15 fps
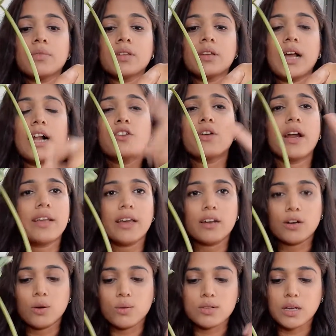I'll try and get
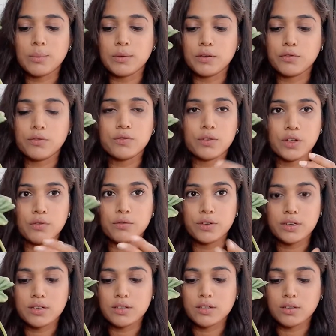a close-up if
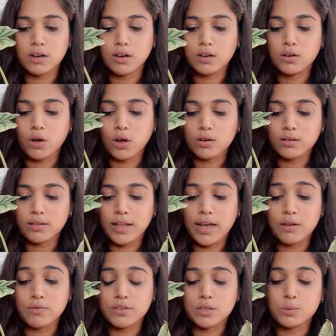it's not
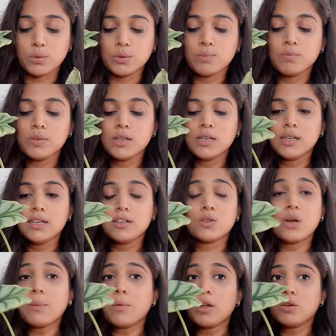that visible.
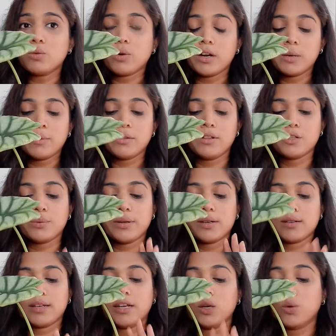So I'm not too worried about this one,
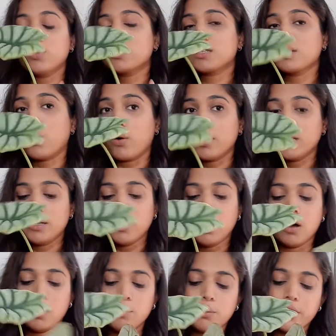because I know it's already
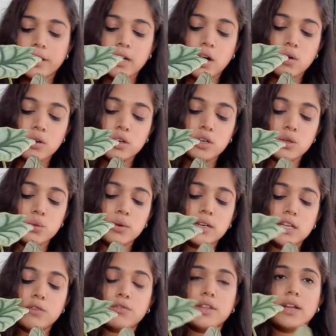putting out a new
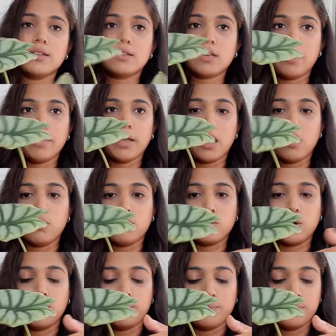leaf that's coming out
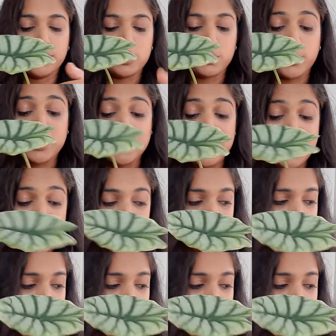from this one stem.